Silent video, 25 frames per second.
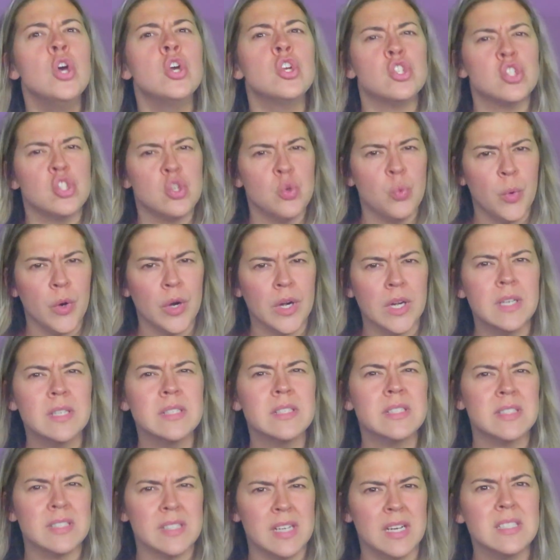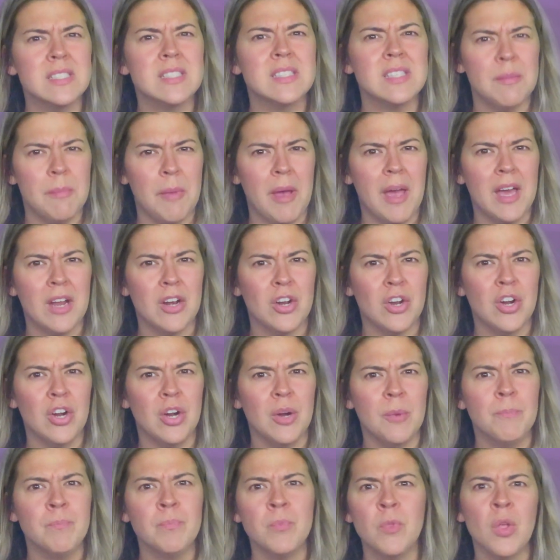so we're going to discuss the
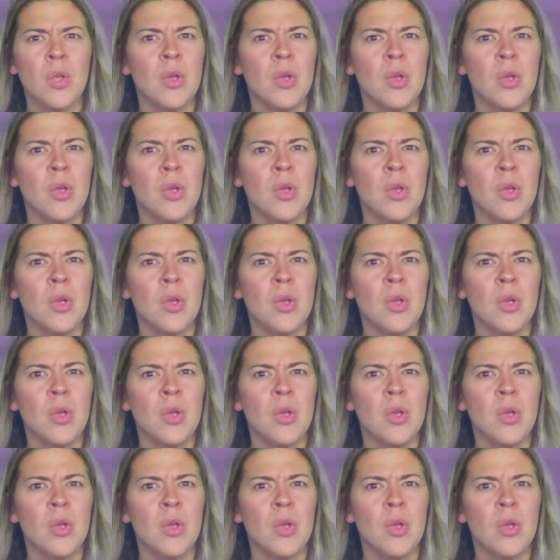matter,